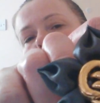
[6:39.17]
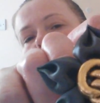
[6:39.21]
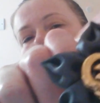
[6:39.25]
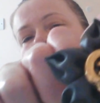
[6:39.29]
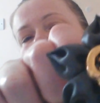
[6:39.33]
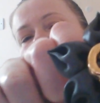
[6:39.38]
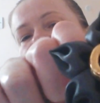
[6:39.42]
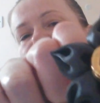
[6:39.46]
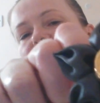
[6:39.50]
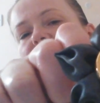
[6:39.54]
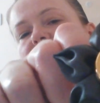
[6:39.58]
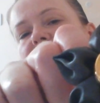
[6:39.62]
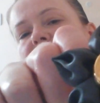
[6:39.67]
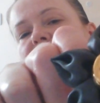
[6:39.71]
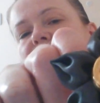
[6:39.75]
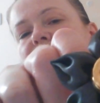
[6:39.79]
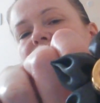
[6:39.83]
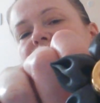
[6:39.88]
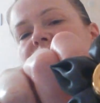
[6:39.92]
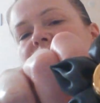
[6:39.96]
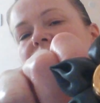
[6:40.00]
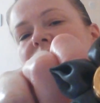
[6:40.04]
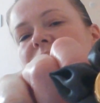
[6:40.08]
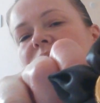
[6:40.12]
I do kind
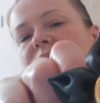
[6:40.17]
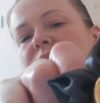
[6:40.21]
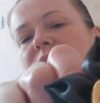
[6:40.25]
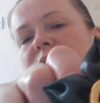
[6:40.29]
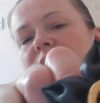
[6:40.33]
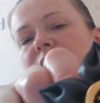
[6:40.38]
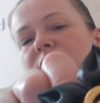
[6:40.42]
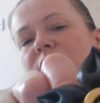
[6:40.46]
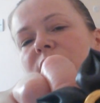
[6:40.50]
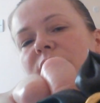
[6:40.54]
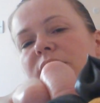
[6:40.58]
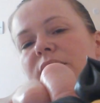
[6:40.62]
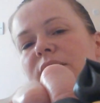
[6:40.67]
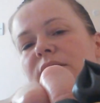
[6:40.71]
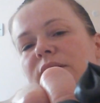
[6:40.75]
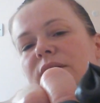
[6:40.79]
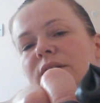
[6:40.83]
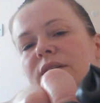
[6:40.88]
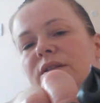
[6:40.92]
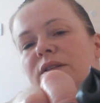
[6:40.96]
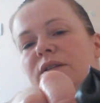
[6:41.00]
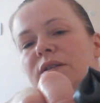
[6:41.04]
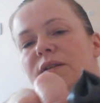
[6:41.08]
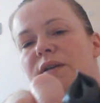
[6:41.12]
of think that,
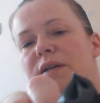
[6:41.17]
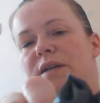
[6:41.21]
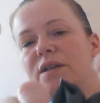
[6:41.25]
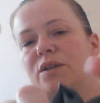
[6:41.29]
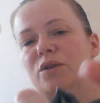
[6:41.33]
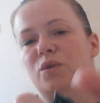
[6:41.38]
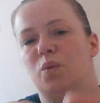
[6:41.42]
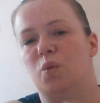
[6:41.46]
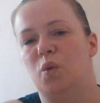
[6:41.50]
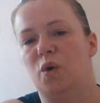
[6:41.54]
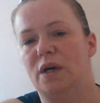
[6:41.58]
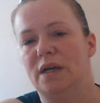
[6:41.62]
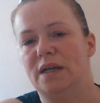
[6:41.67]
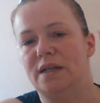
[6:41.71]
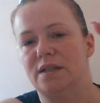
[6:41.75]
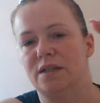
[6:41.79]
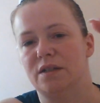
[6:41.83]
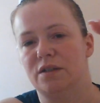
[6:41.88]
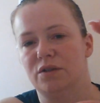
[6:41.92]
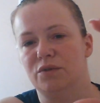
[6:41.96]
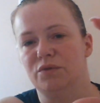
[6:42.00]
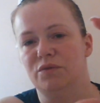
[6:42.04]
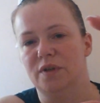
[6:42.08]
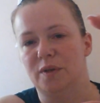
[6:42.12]
like, the
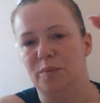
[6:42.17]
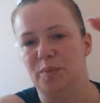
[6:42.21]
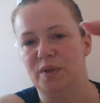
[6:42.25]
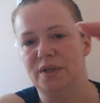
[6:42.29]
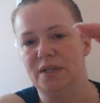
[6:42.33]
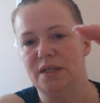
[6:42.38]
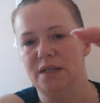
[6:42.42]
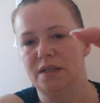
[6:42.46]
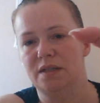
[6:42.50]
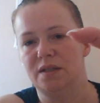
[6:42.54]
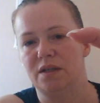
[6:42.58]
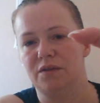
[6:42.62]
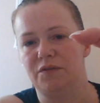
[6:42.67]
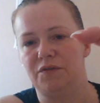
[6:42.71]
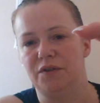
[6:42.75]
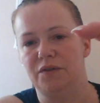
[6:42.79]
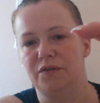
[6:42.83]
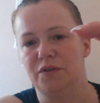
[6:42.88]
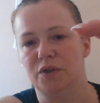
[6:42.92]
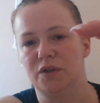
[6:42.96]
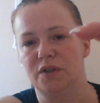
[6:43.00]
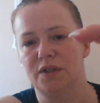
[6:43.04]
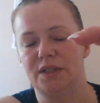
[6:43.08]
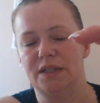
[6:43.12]
wider the ribbon is, if
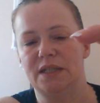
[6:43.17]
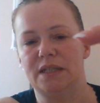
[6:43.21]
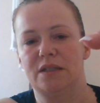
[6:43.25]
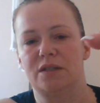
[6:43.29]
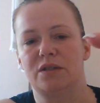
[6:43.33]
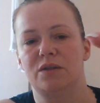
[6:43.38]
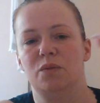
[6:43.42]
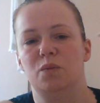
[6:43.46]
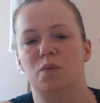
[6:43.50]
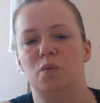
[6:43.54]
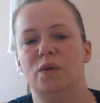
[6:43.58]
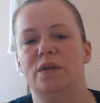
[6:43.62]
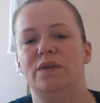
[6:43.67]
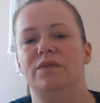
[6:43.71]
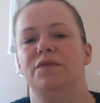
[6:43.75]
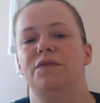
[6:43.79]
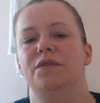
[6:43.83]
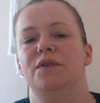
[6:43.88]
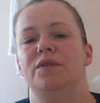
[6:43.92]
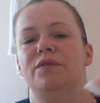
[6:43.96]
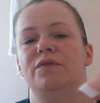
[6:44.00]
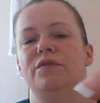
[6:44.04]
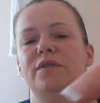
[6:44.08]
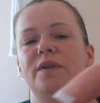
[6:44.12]
you've got a decent
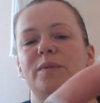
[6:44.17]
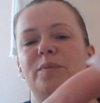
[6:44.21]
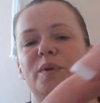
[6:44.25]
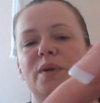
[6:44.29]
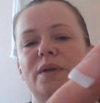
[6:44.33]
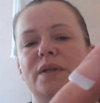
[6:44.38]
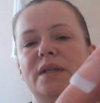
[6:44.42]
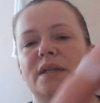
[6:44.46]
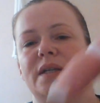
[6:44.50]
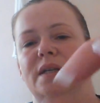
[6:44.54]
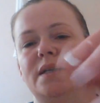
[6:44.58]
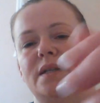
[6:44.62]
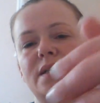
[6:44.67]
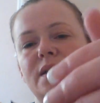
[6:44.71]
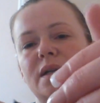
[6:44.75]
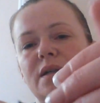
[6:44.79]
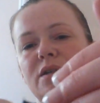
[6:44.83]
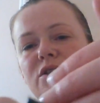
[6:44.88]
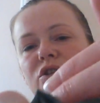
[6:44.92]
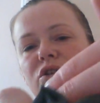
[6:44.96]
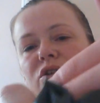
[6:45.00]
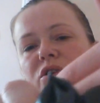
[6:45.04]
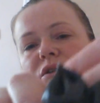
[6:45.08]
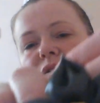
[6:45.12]
width of ribbon, it
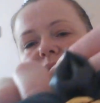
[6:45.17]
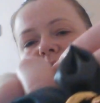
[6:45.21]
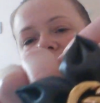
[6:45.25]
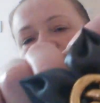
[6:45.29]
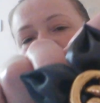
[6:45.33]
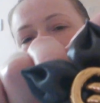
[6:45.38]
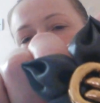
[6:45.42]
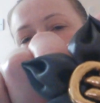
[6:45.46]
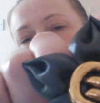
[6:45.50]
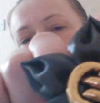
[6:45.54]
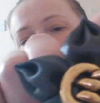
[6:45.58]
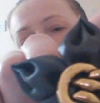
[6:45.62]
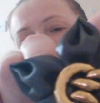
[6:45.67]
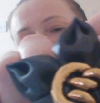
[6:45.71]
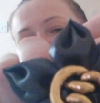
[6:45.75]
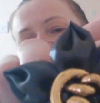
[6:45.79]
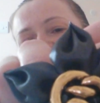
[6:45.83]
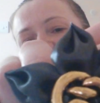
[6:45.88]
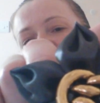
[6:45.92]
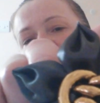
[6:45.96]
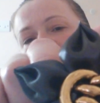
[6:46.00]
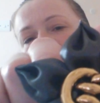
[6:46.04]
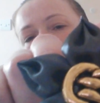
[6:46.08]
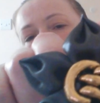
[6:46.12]
does create a
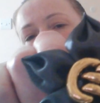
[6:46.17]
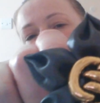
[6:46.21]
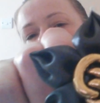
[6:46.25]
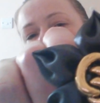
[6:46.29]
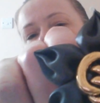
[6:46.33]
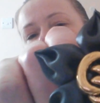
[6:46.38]
better